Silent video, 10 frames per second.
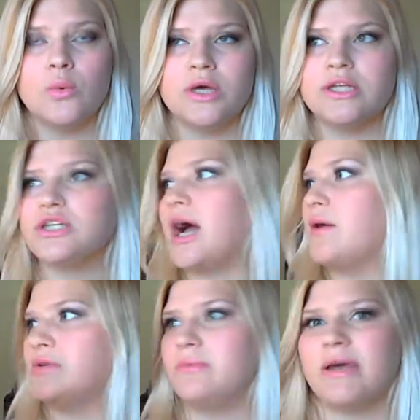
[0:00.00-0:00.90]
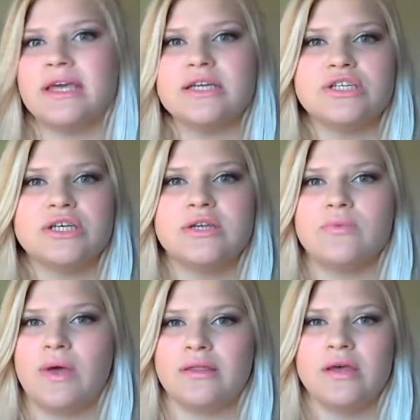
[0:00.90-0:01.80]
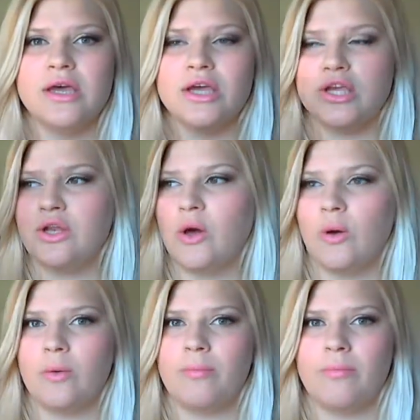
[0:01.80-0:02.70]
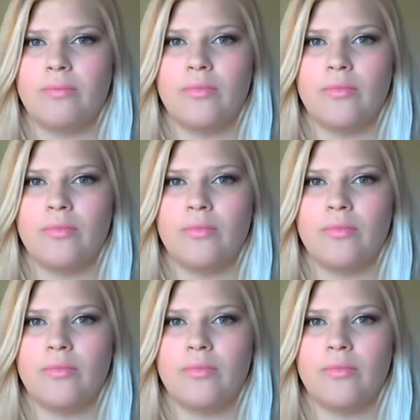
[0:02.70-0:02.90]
which I was in my kitchen with, you know,